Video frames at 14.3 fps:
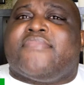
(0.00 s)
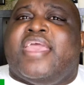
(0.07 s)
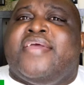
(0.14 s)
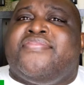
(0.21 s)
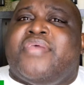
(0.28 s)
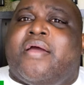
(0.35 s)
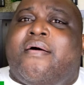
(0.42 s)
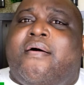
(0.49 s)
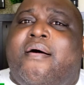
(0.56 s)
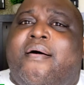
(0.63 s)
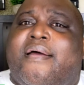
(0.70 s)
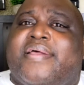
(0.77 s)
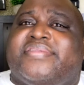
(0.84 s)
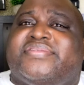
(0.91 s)
in their
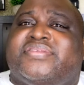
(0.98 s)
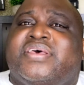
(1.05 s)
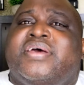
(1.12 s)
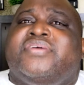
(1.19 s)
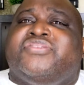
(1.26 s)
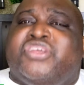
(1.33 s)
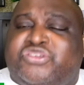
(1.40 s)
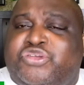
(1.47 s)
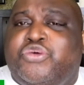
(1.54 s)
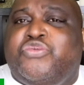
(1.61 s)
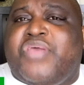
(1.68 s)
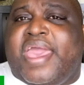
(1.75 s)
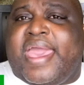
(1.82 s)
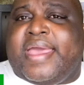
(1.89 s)
hearts to
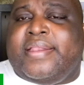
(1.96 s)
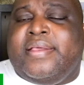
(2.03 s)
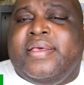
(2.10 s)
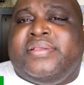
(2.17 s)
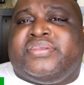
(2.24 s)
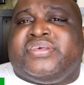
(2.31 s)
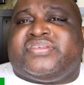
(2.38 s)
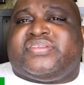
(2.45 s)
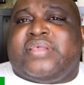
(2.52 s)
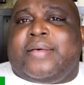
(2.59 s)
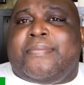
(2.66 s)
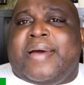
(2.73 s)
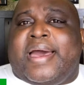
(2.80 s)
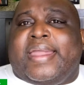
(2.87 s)
do that to
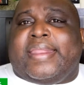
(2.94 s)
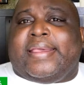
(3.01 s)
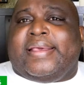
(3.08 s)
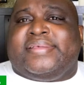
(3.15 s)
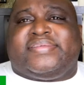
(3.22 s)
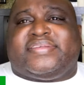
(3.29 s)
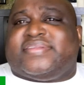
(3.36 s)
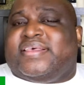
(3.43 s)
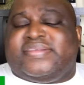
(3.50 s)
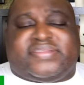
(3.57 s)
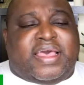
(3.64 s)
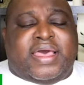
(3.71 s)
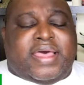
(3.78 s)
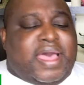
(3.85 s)
somebody. It's
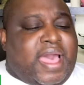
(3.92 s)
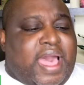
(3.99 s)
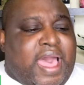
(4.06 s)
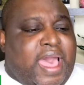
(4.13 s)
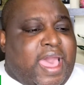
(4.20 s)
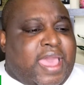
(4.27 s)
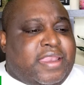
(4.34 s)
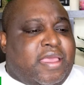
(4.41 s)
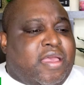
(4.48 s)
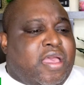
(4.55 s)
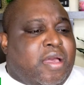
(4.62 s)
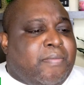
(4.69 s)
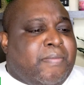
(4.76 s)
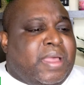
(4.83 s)

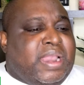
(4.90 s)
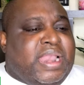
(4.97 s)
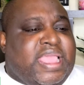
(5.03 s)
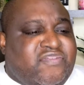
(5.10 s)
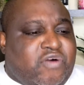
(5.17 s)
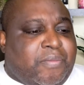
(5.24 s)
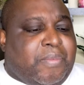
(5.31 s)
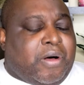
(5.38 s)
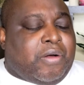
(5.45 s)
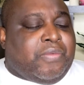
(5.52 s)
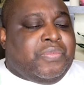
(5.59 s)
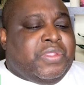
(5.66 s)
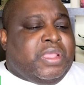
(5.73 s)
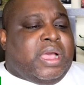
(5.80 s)

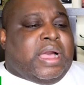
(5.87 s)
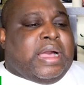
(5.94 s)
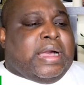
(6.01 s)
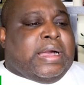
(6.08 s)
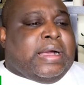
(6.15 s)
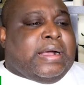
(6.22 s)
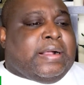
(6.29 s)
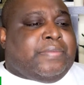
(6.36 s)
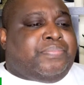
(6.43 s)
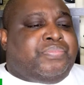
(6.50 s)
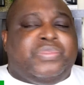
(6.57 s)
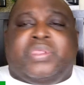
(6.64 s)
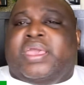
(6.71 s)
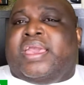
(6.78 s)
unbelievable. And
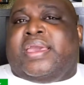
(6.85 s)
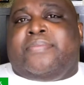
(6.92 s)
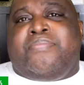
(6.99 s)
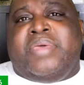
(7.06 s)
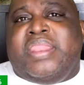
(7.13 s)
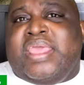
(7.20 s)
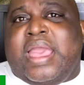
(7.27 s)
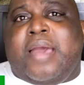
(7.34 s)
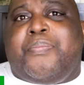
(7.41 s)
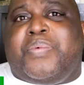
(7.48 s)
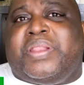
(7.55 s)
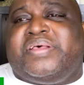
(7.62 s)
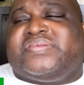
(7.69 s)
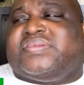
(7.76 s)

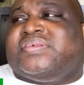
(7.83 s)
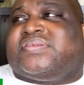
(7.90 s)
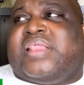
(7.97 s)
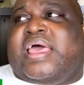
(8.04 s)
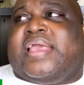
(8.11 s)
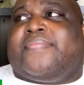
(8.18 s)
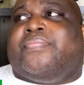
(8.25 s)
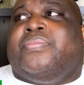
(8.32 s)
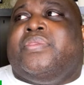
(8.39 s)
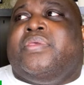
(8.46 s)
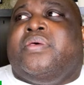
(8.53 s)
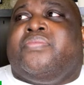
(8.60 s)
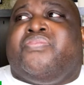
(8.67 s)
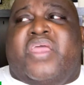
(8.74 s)
Minneapolis is like
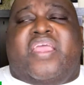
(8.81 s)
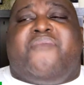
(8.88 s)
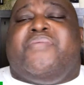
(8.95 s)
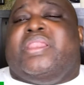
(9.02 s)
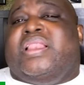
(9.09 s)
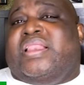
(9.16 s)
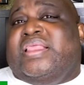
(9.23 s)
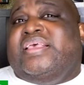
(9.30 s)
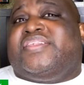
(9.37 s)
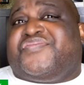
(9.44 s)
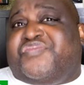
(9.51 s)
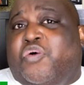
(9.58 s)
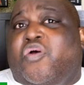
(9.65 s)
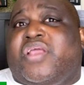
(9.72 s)
there have been at
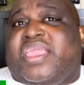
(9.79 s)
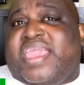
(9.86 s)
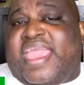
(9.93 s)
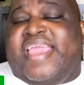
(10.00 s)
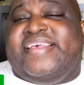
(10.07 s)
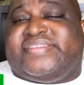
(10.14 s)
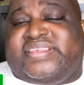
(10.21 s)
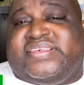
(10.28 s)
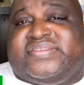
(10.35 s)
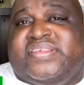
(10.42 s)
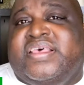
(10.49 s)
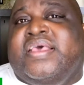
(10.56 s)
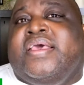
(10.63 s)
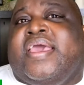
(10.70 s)
least 4 cases
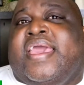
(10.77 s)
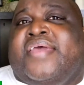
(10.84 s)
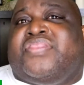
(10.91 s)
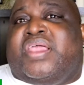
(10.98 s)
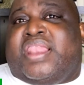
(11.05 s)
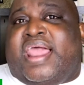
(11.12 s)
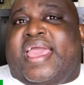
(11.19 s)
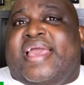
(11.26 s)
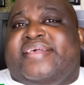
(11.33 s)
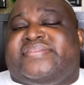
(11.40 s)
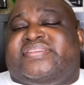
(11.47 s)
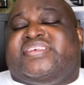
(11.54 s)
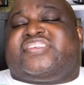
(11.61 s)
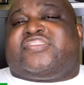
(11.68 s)
in the
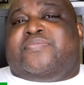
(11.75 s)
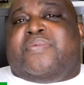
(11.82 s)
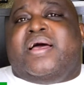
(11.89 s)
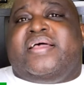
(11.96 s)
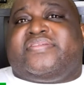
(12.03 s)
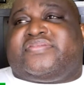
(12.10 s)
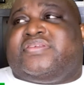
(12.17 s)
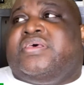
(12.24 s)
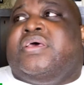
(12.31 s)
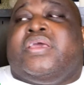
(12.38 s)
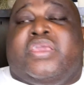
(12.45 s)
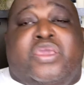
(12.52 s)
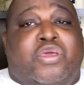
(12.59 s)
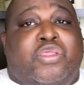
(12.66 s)
last 6 months.
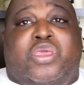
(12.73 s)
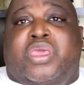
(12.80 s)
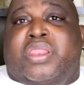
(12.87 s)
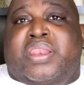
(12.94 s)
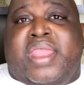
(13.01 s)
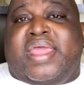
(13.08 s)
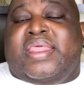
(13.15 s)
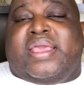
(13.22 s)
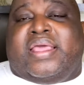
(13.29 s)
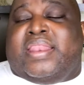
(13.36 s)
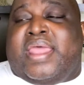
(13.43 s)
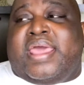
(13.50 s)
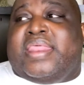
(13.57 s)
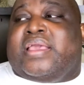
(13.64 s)

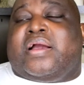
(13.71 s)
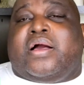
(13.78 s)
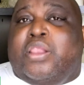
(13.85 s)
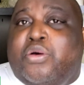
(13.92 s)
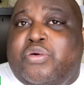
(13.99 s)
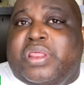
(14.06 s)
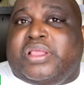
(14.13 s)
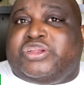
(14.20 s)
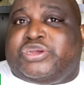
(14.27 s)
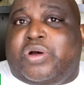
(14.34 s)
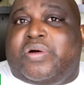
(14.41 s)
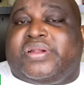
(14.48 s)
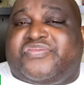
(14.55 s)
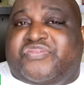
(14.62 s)
Not including
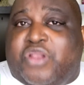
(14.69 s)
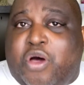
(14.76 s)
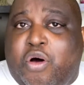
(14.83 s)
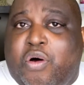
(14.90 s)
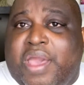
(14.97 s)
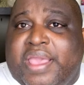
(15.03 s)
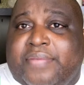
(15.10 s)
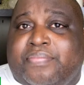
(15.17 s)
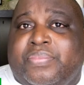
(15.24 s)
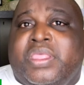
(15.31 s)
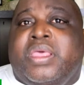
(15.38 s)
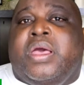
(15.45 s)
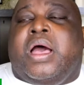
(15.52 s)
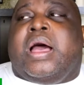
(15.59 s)
George Floyd,
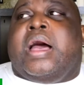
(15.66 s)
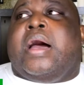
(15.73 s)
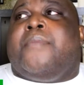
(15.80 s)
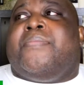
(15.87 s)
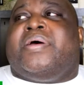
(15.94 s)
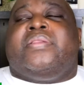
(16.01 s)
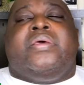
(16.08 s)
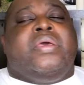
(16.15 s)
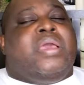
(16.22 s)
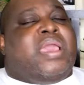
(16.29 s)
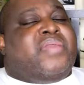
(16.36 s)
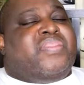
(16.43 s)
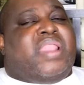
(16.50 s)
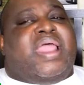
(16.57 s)
but
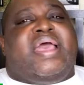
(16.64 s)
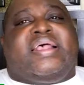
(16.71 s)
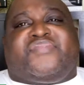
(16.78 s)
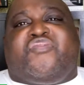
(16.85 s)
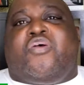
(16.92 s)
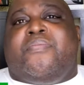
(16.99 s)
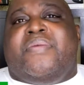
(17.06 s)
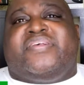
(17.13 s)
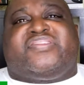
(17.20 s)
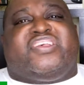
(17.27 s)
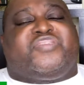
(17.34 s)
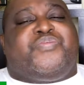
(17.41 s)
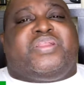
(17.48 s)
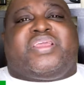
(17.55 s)
in the last 4 months,
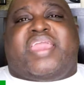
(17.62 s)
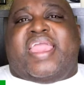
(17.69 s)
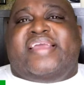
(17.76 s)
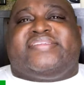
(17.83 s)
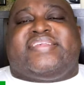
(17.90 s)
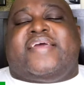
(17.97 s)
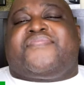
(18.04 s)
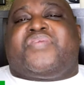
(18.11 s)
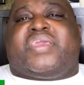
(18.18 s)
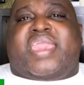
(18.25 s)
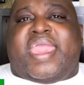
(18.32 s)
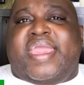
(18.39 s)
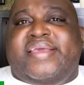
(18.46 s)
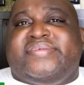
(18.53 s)
there's been case after
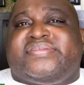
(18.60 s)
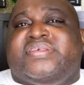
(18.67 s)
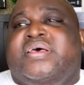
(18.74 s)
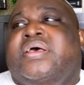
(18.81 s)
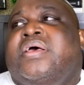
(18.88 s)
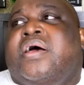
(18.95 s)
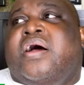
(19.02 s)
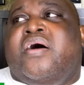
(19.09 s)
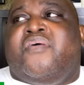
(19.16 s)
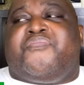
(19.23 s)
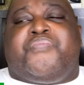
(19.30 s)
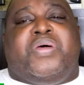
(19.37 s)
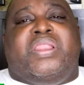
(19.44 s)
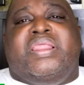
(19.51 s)
case
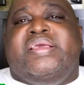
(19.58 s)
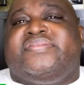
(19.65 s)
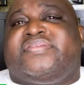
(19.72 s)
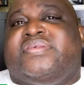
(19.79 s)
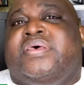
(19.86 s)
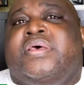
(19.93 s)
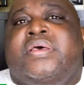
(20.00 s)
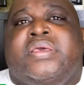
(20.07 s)
of police,